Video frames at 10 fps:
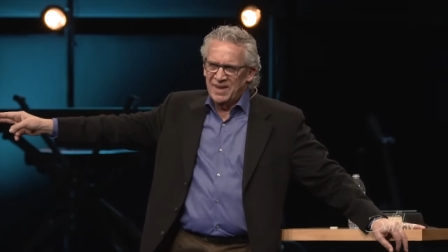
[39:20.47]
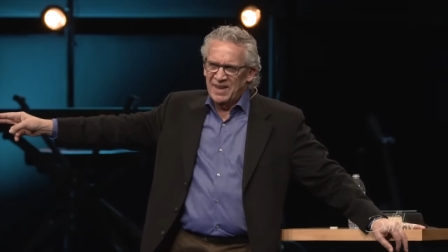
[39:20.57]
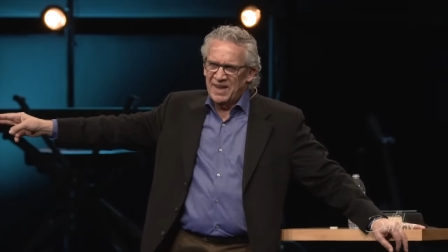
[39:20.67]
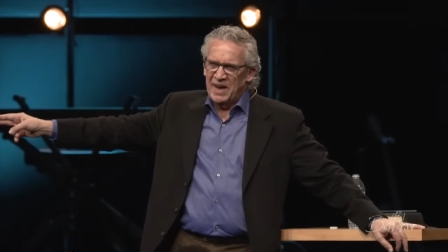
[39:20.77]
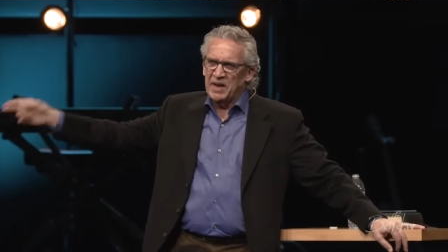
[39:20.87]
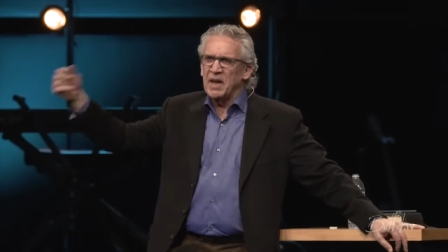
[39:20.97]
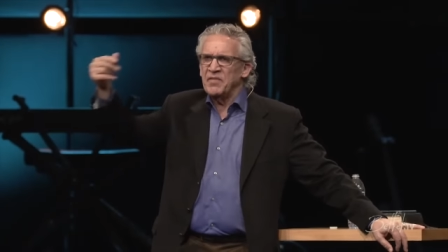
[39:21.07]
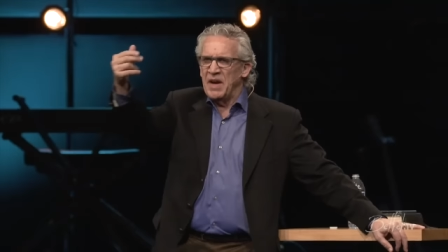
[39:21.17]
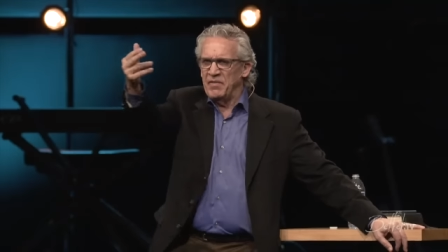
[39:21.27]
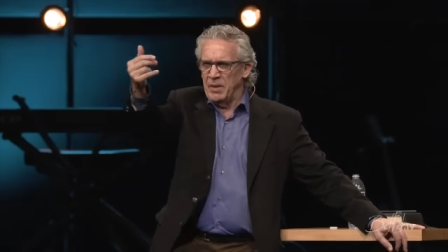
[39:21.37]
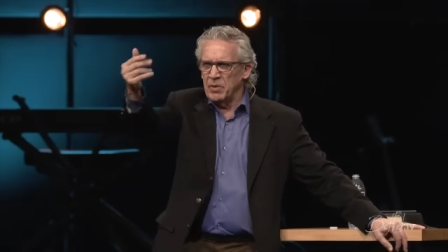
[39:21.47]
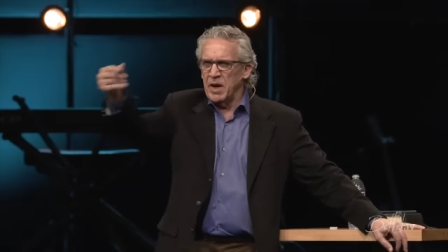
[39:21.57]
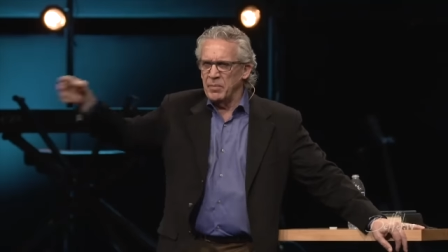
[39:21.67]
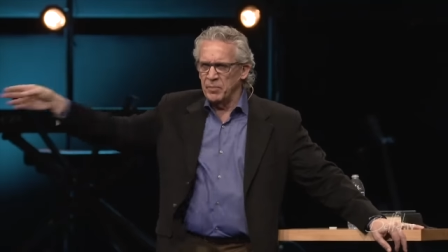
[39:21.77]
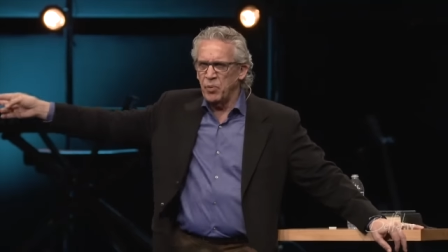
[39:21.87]
And I'd love to have them
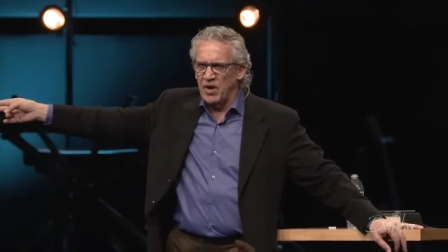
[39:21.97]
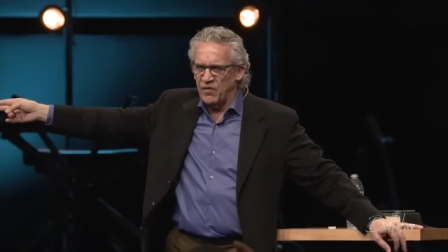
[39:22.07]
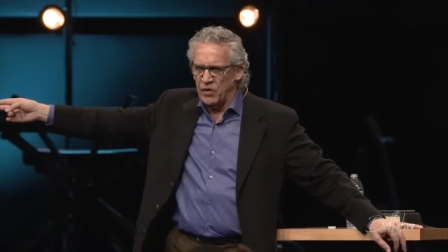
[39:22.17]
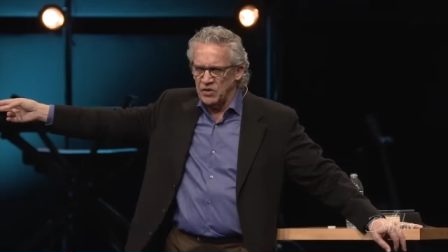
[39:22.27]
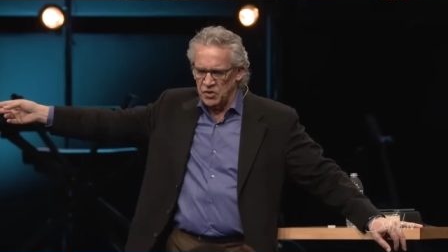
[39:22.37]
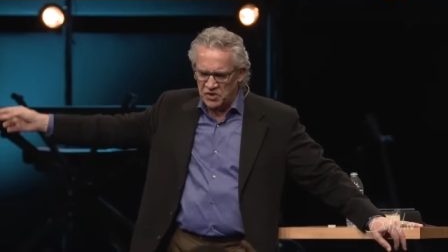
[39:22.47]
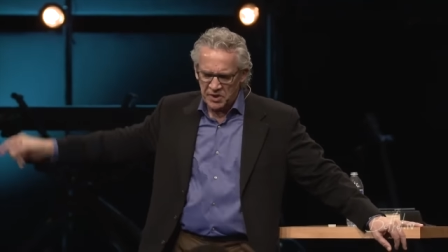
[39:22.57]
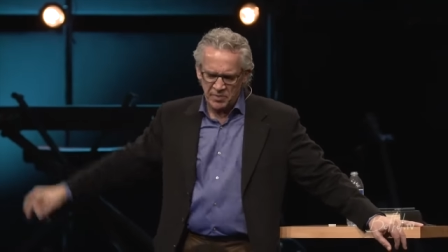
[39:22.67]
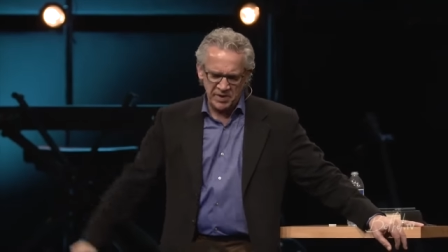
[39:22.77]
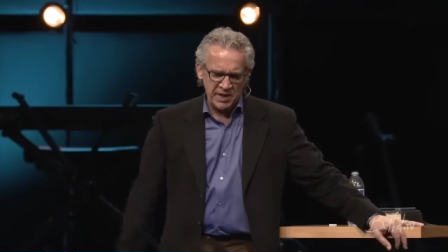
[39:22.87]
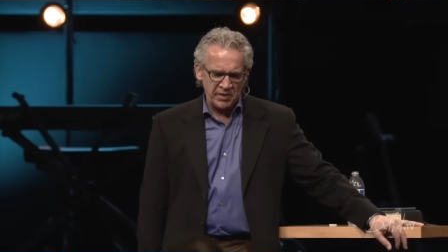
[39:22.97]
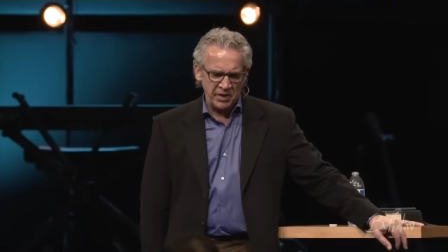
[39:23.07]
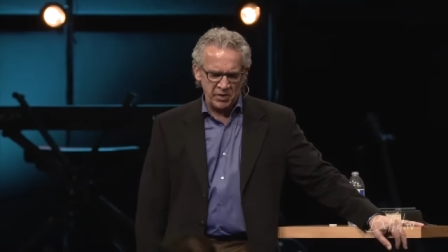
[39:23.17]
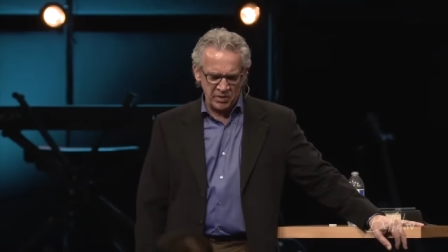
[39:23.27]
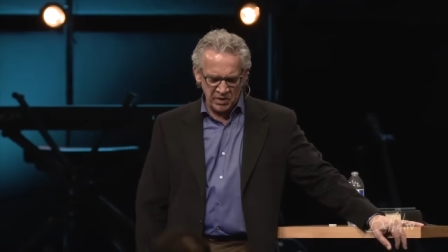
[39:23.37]
come and pray for you. So just come on down
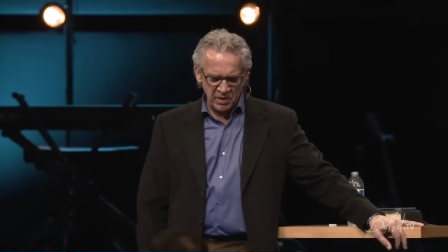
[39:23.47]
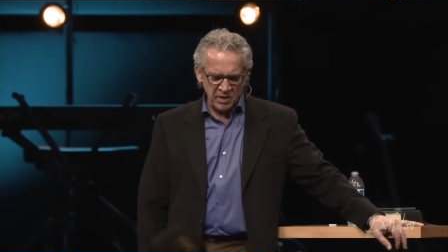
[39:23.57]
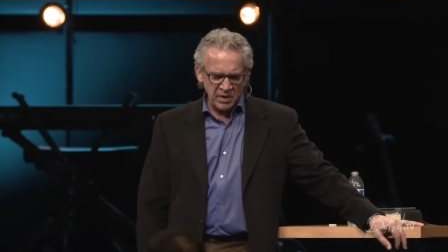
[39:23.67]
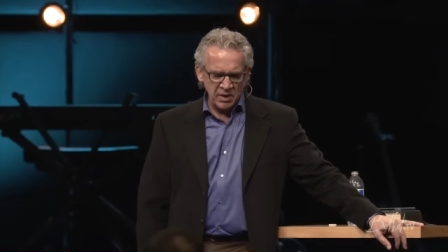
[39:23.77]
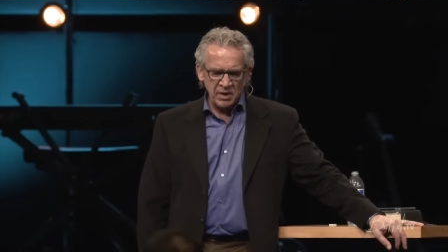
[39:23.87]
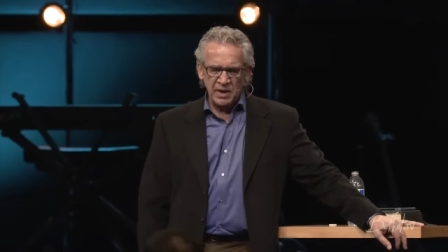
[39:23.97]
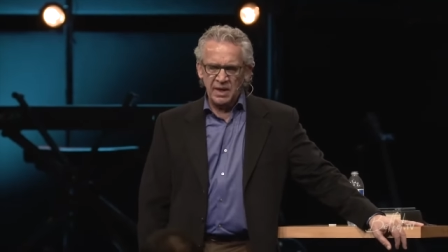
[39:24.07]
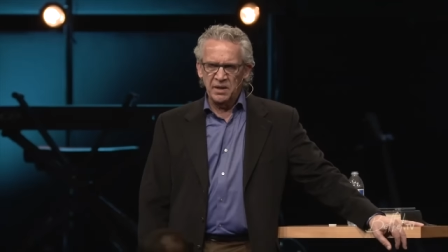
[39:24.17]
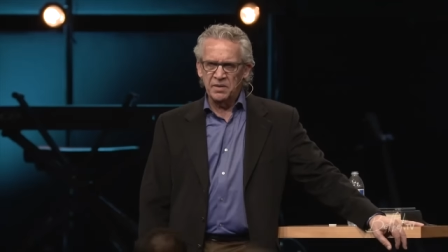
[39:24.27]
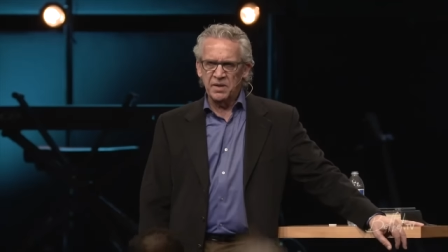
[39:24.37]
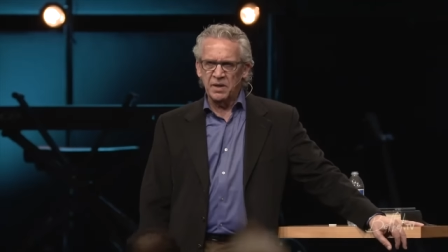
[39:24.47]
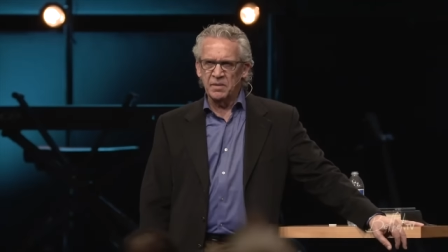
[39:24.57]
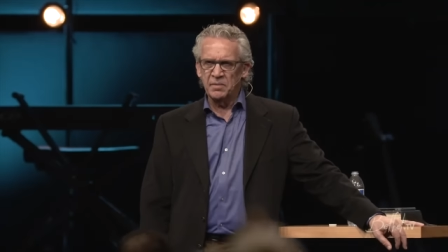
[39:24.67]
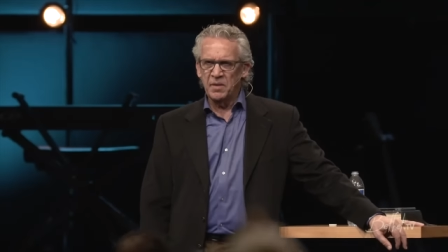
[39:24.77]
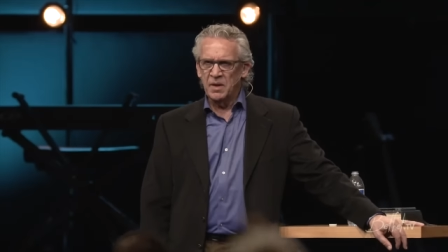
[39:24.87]
here and
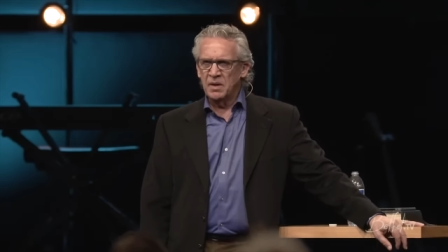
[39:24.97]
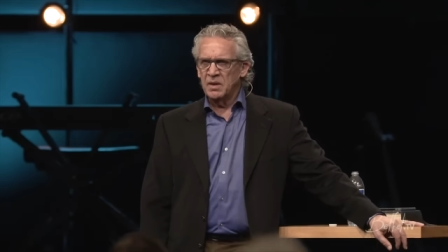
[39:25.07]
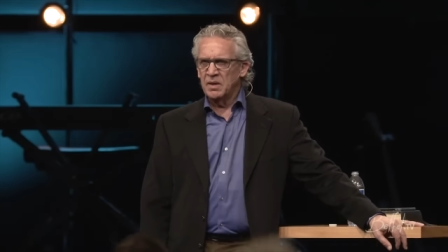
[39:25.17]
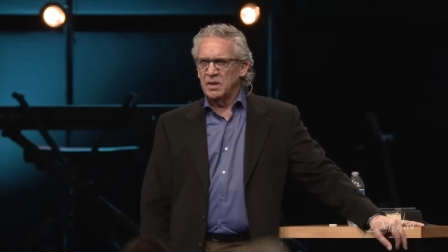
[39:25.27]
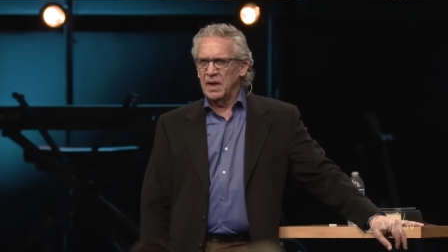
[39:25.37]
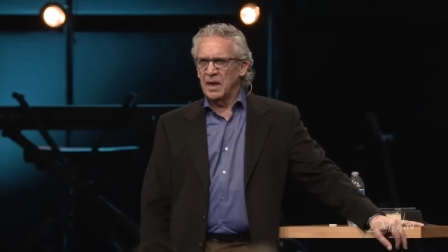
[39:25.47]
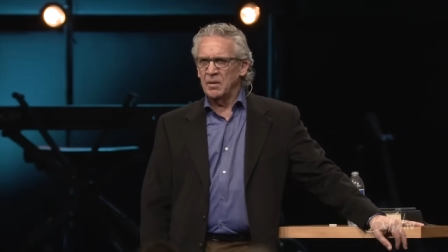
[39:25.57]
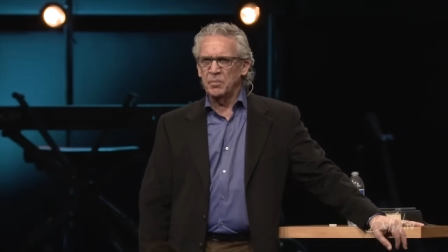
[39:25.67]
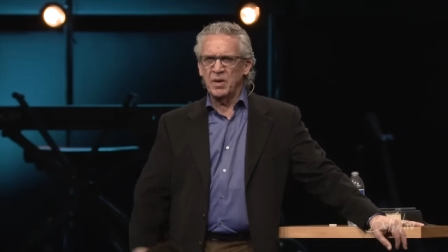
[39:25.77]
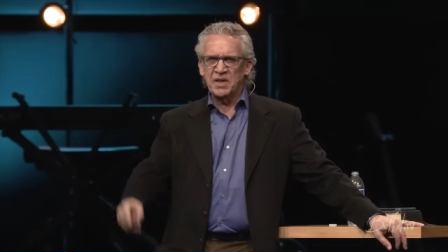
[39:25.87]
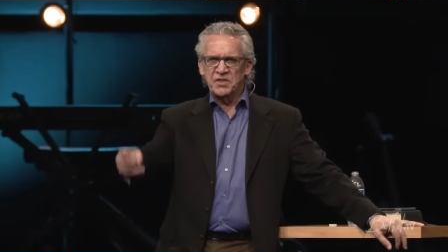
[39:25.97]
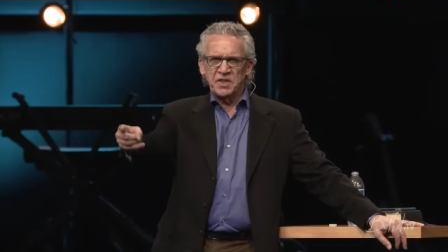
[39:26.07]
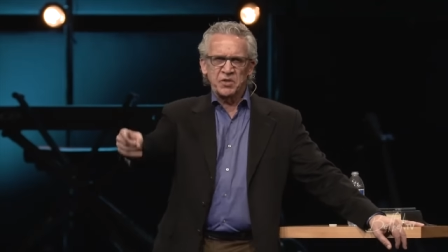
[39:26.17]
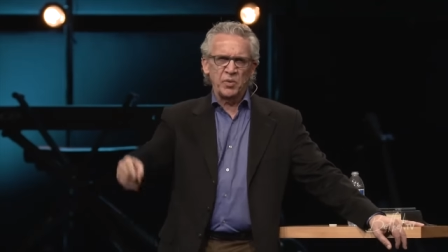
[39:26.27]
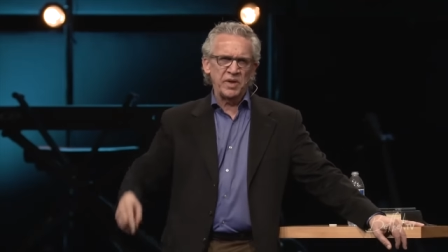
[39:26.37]
bless
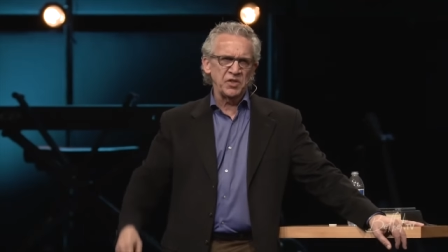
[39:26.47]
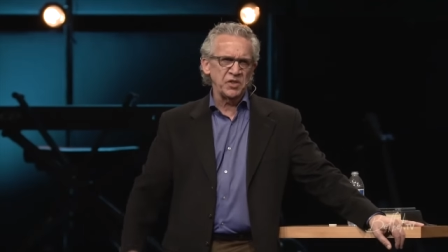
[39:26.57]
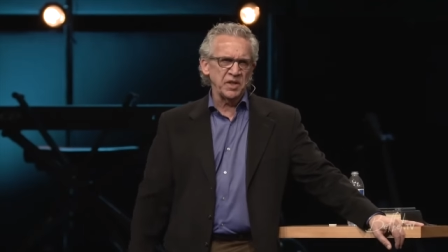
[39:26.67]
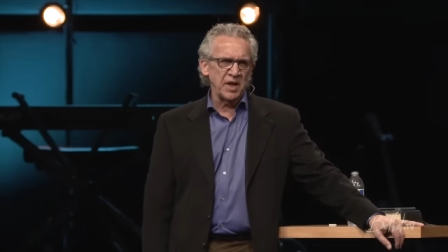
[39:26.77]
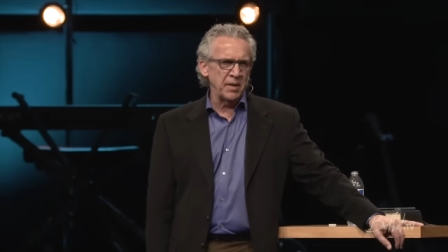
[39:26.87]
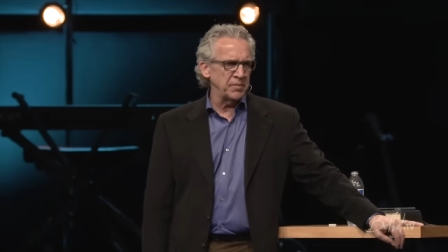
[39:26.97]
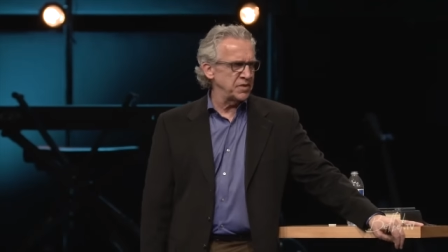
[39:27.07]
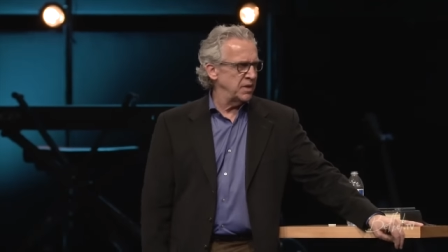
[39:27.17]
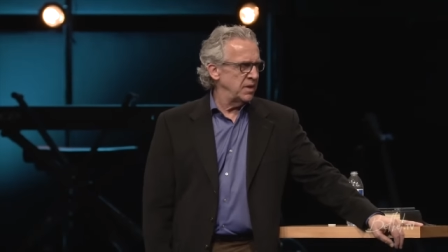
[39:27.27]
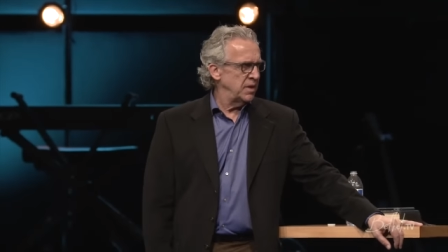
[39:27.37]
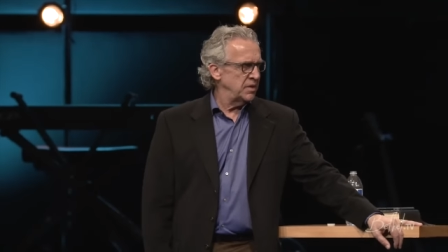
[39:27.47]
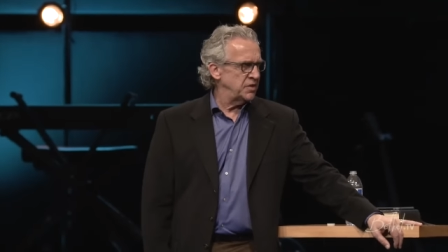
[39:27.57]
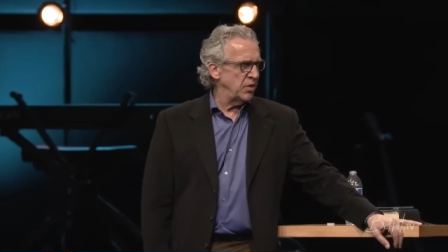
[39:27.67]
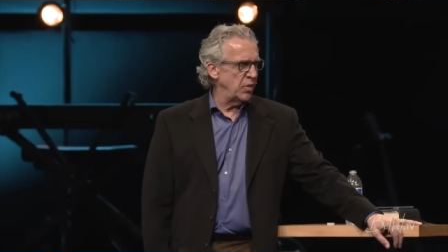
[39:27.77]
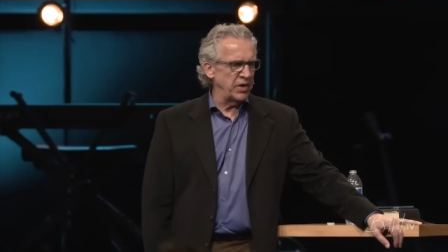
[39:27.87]
this one as she comes.
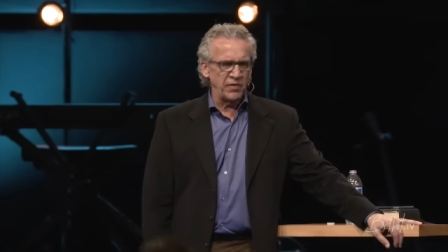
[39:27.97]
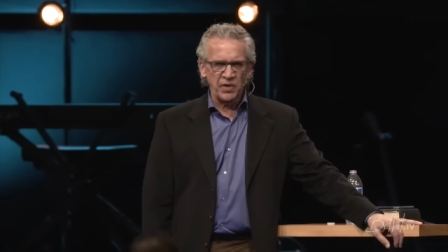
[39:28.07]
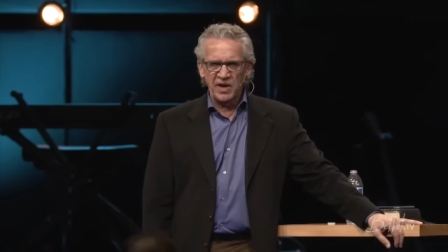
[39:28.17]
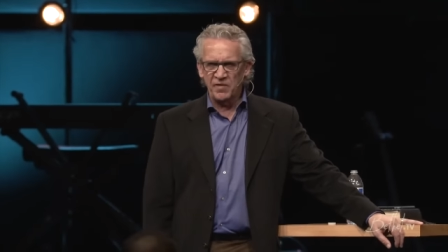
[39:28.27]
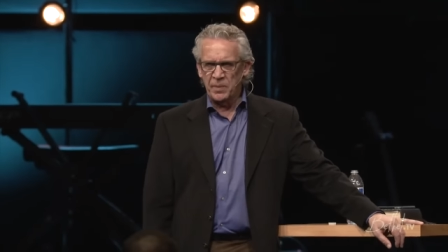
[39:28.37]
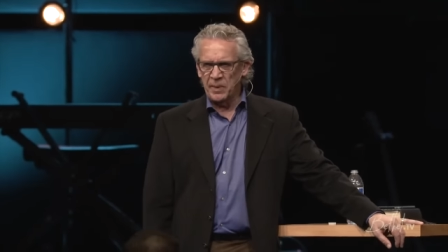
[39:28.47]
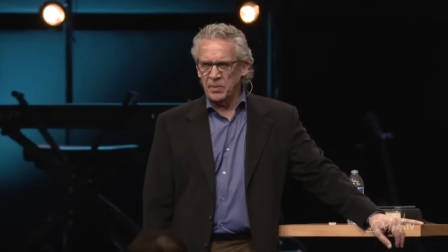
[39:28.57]
So wonderful to have